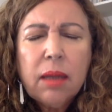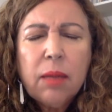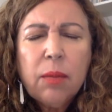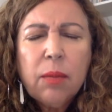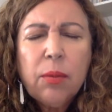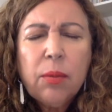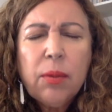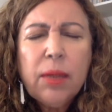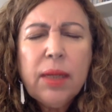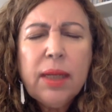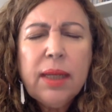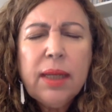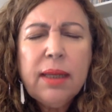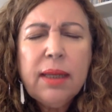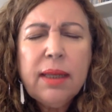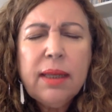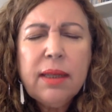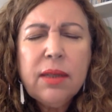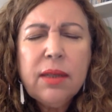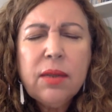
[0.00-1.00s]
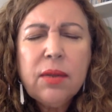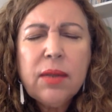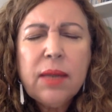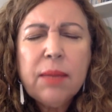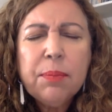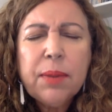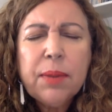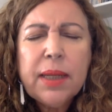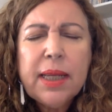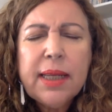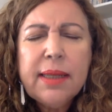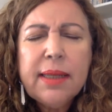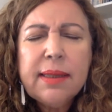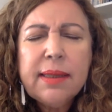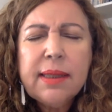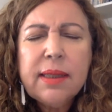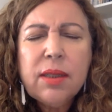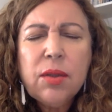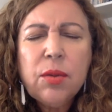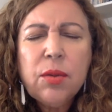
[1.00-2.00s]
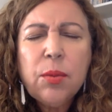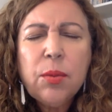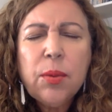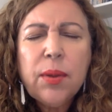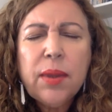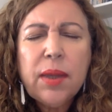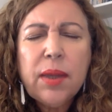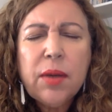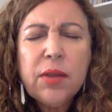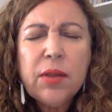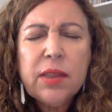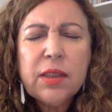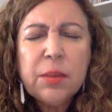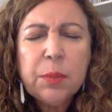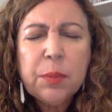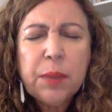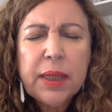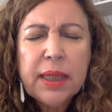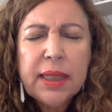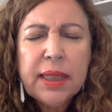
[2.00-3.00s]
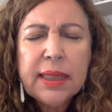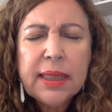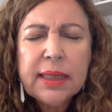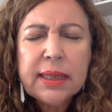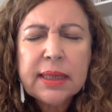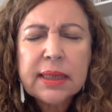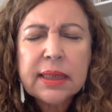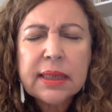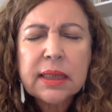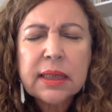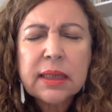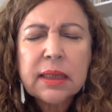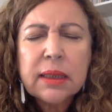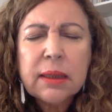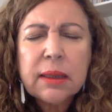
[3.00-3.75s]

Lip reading: Breathe into that place in you where there is peace,